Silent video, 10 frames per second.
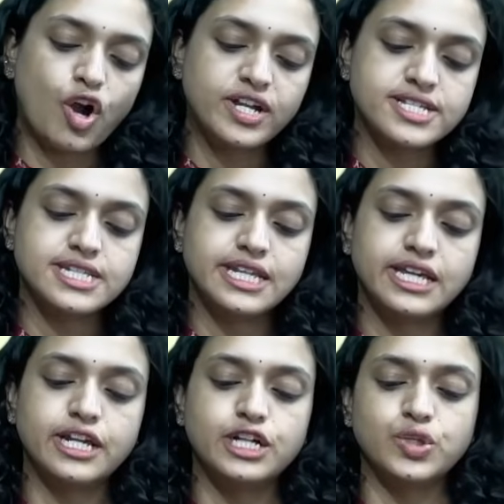does
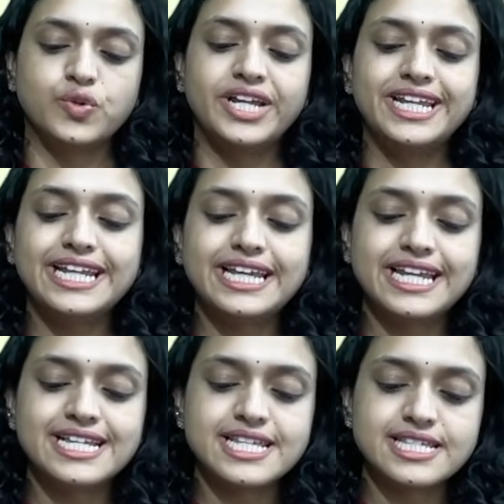nickel do? It
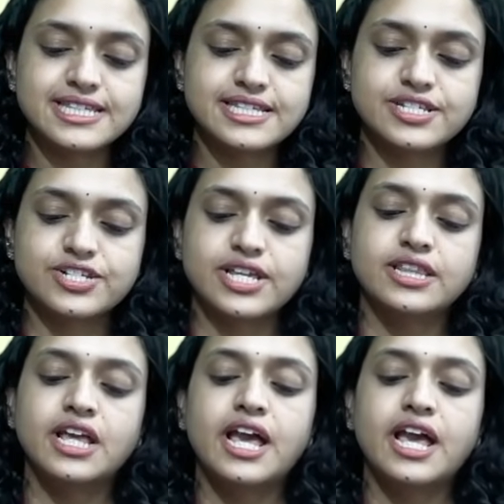increases the strength